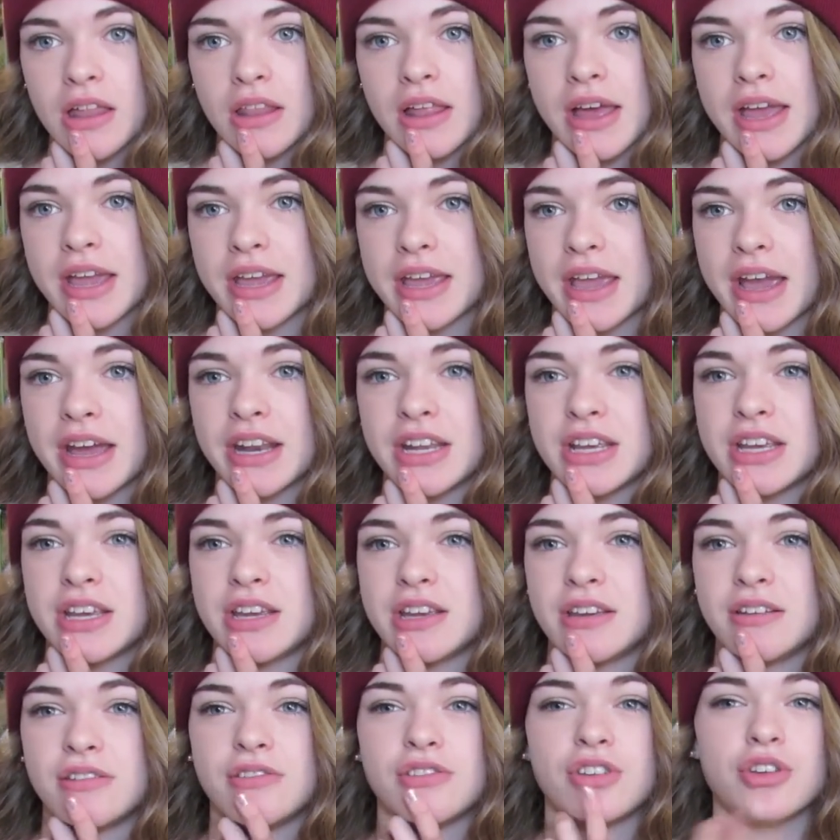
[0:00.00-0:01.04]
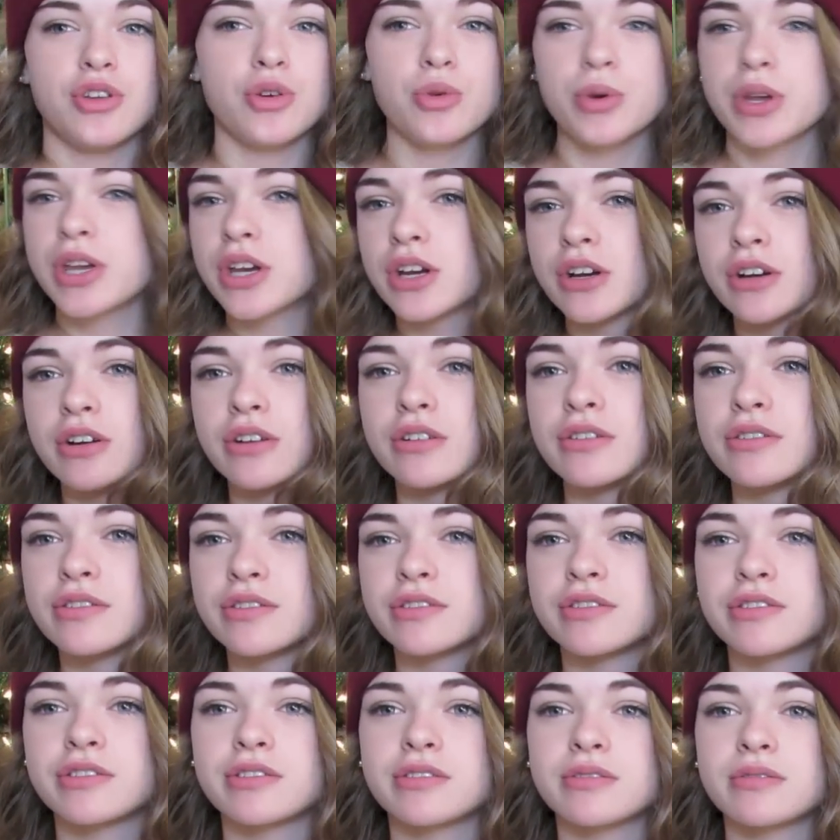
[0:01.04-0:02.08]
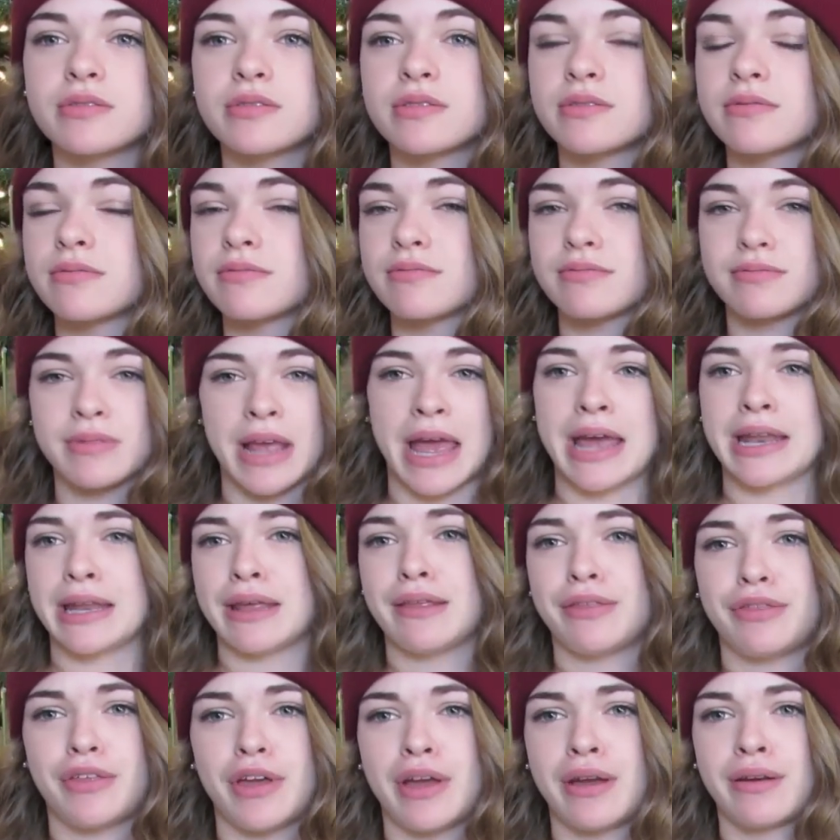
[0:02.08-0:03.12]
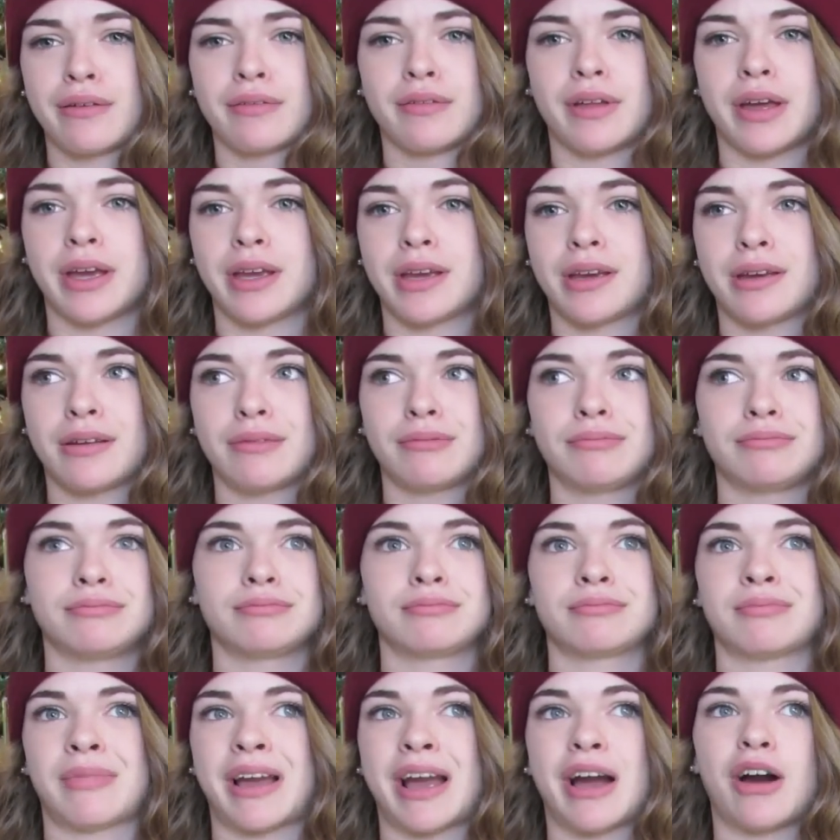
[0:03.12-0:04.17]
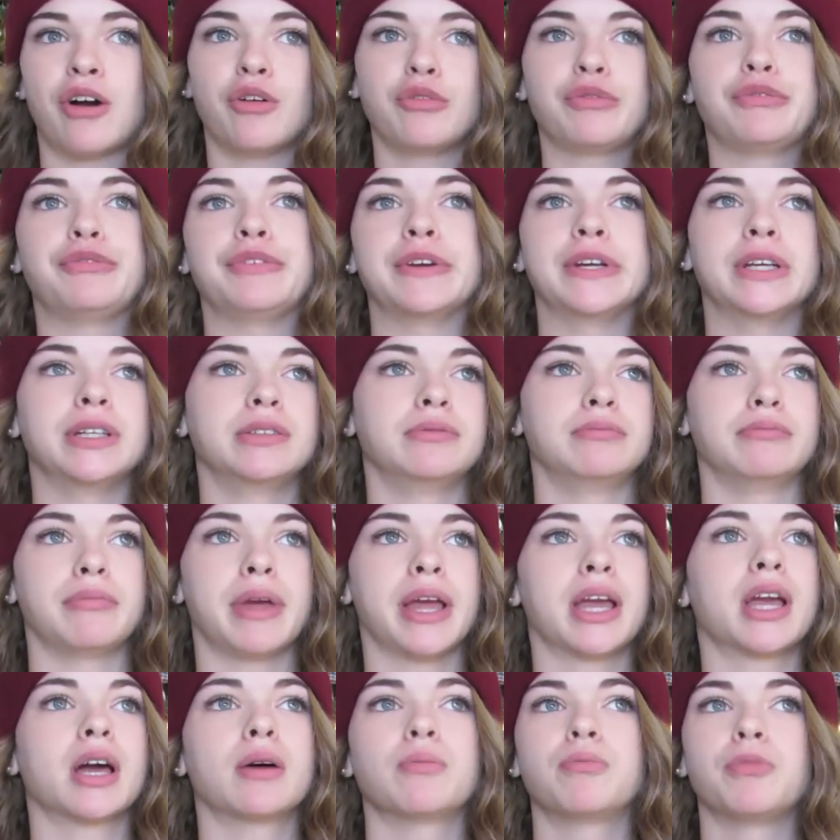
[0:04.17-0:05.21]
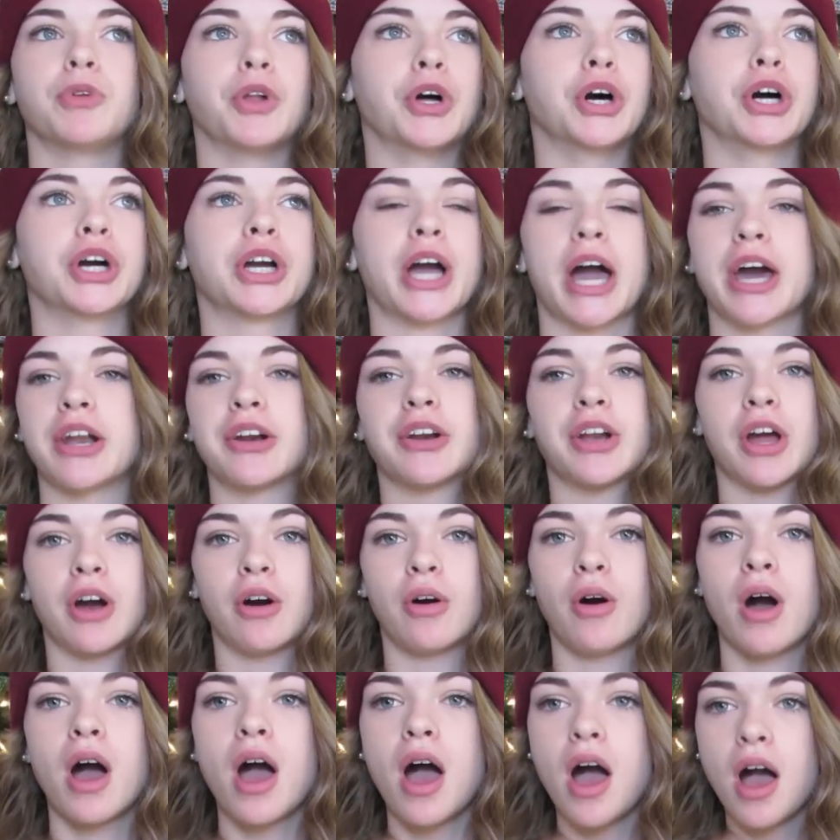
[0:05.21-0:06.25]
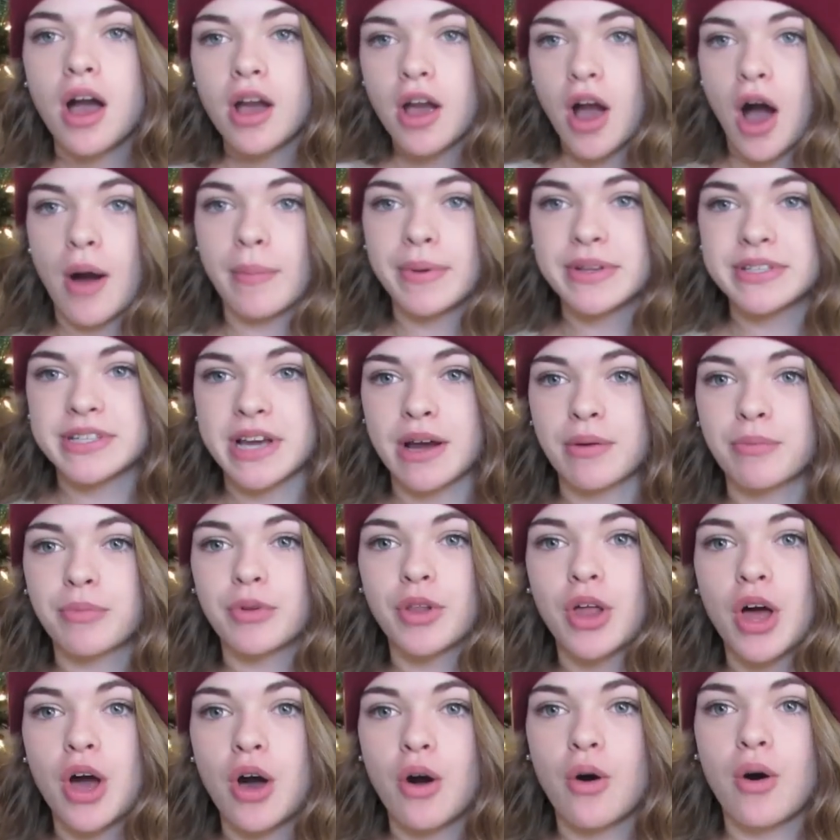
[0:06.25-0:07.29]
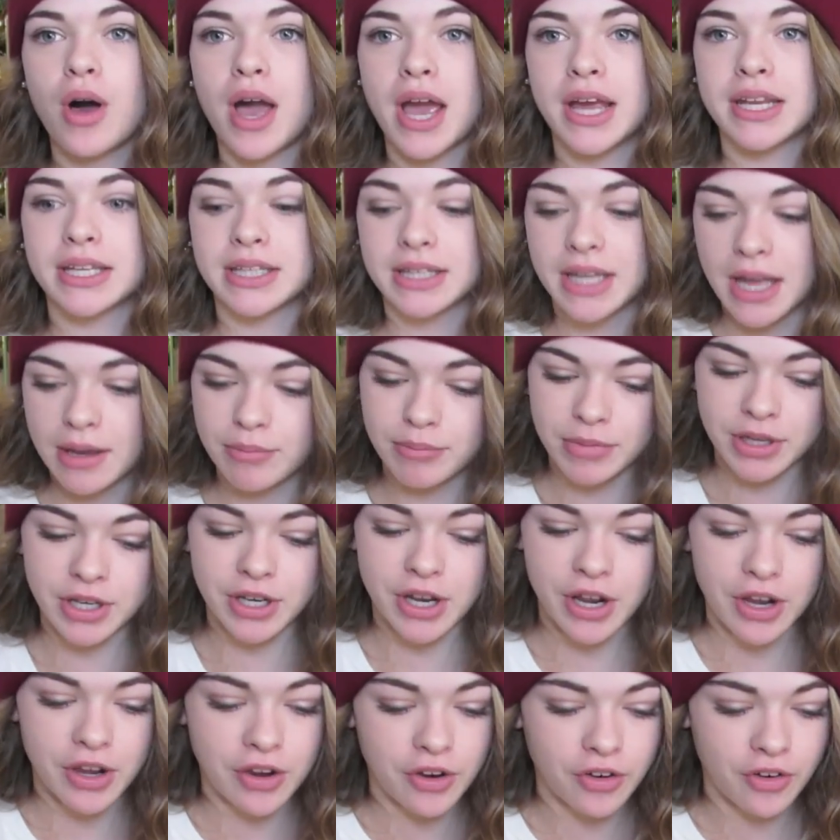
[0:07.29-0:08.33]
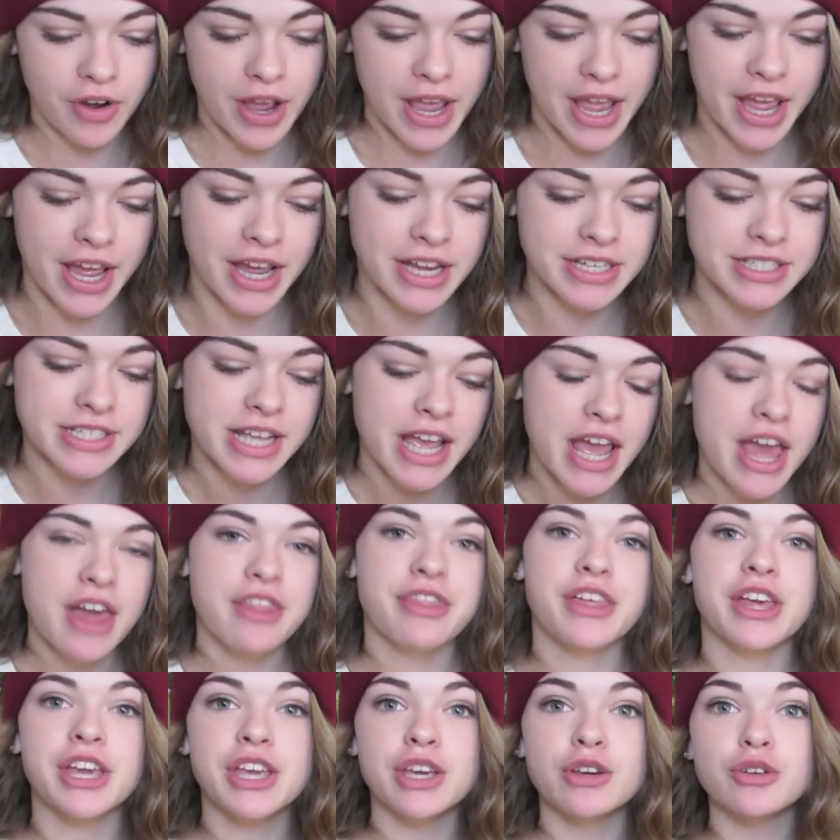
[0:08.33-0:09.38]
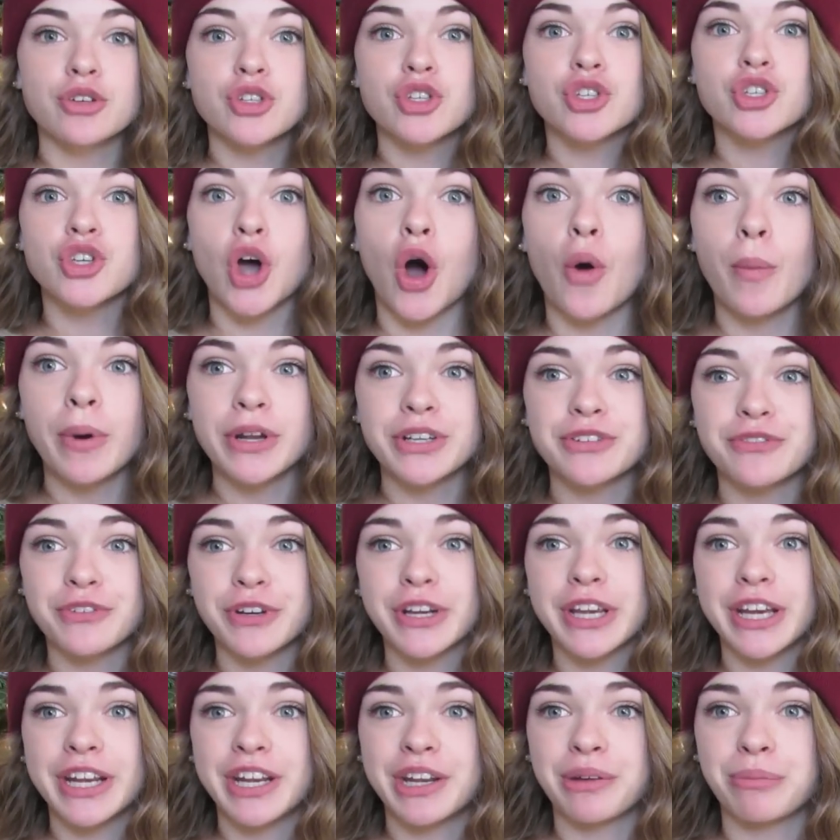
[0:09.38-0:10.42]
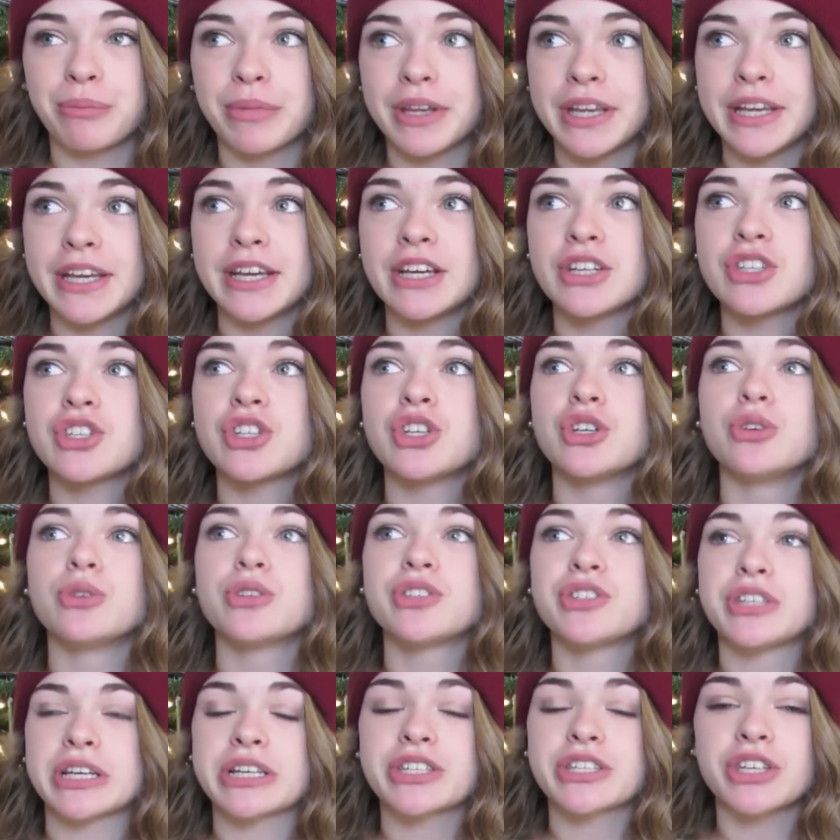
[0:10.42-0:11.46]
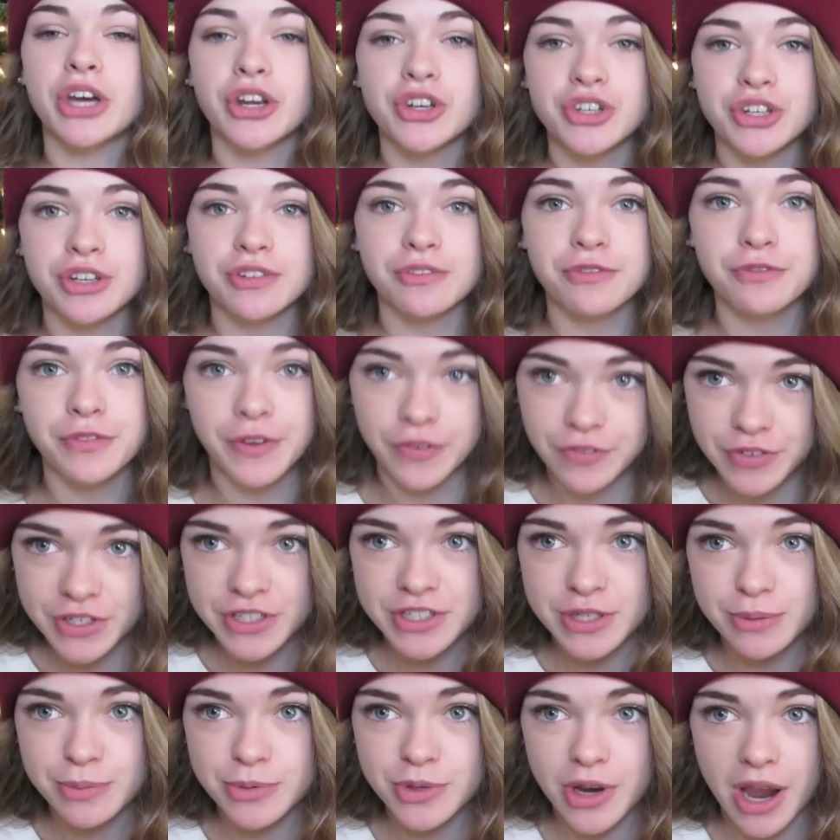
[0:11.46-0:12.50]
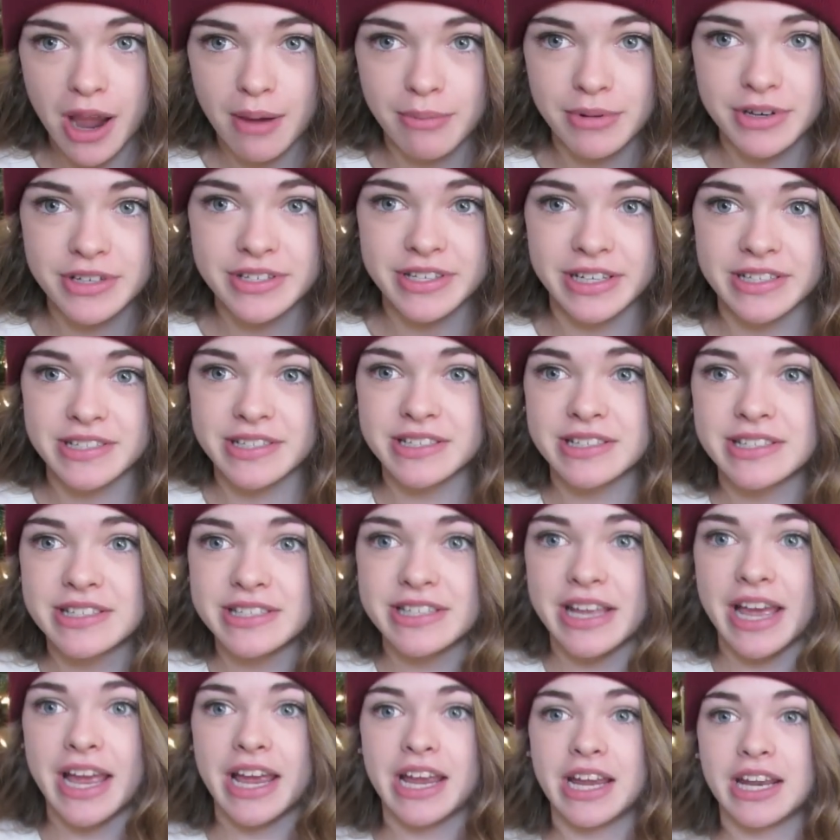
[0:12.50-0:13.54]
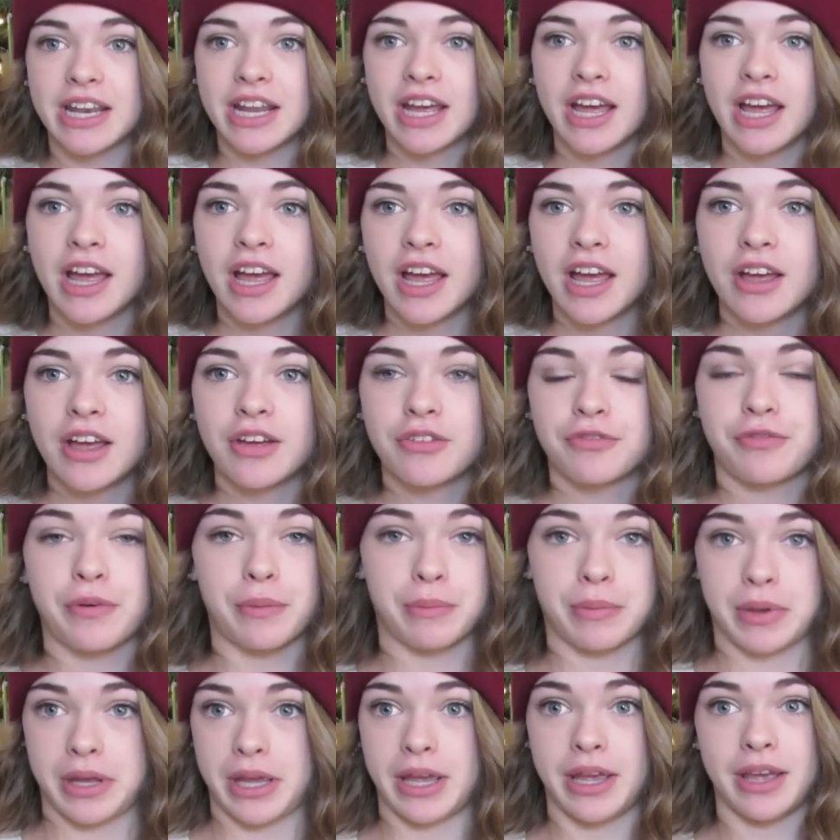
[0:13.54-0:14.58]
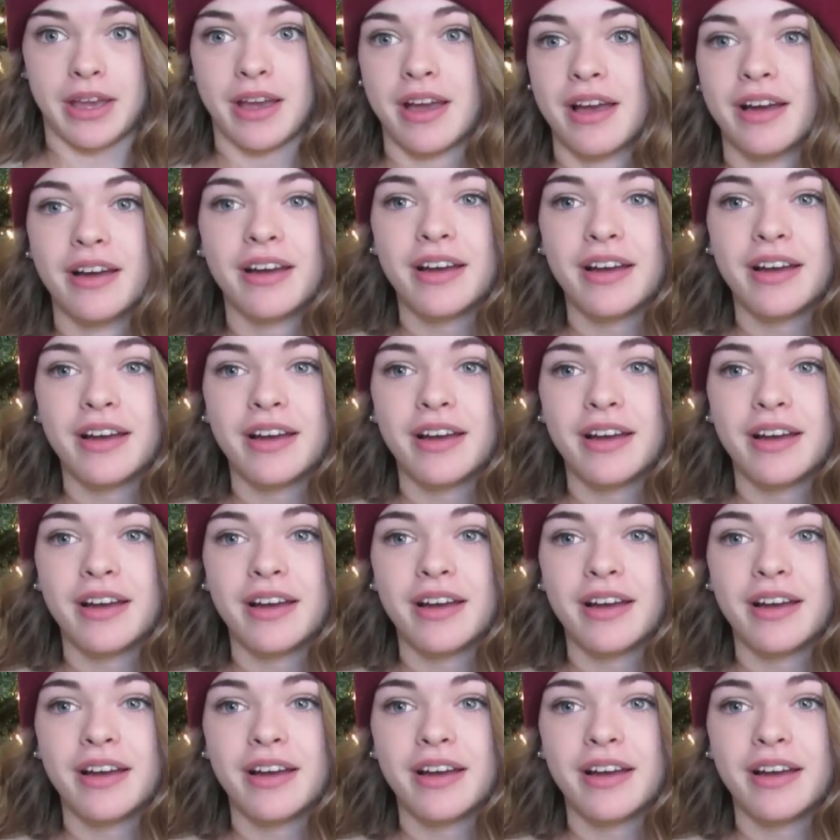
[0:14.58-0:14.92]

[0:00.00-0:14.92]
like any New Year's anything, like outfit, makeup look, I don't know, comment down below and let me know. And thank you so much for getting me to six hundred fifty subscribers. That's insane for me.